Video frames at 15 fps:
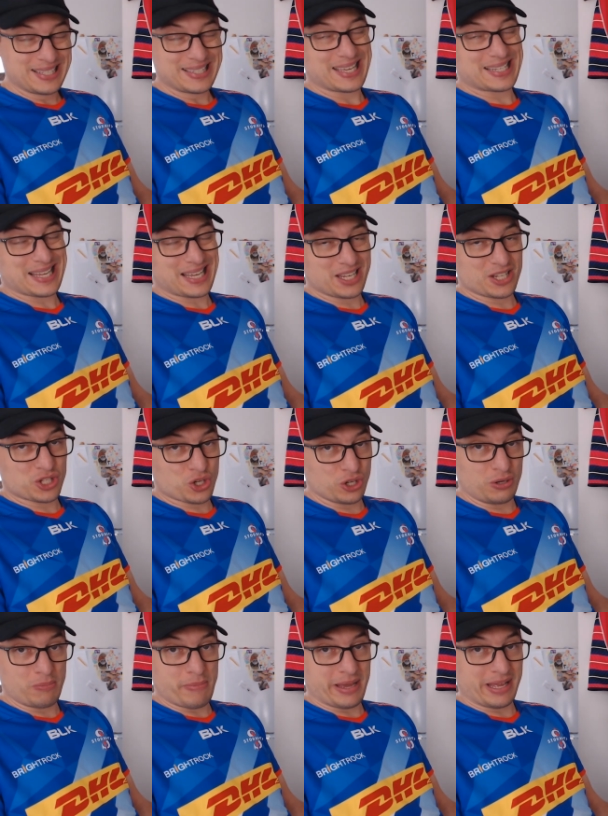The Italians
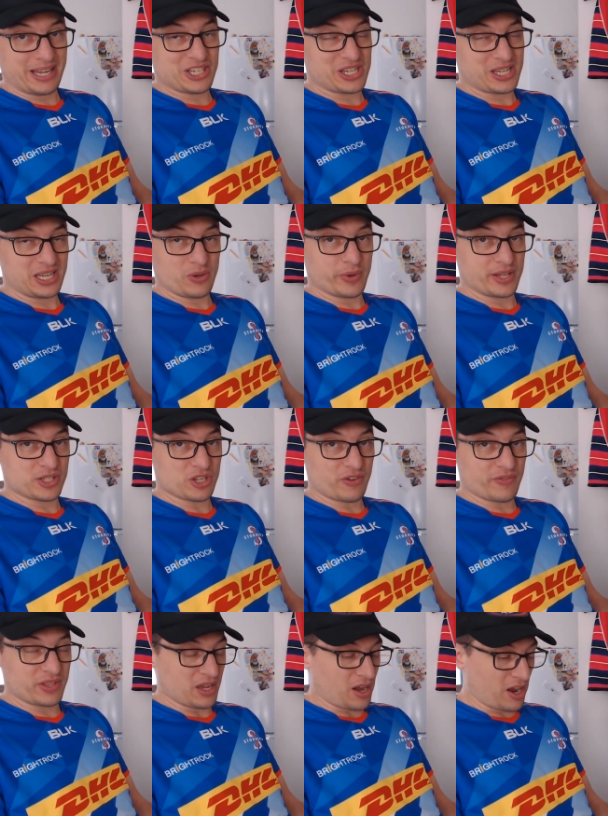couldn't manage any wins
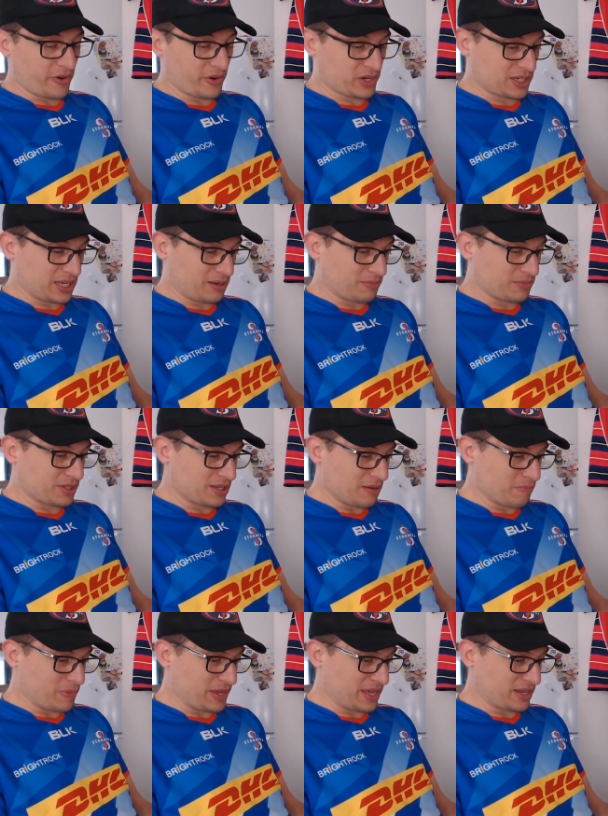over the Irish teams,
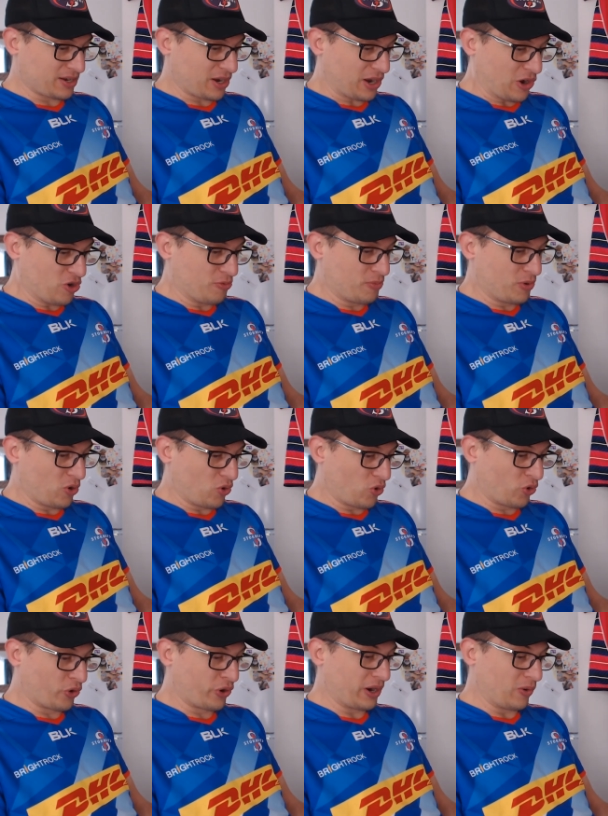be it home
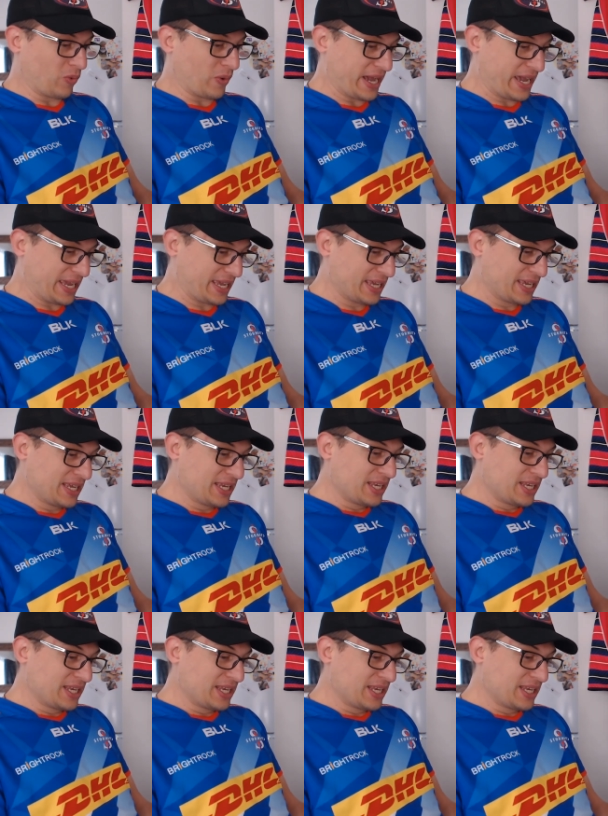or away.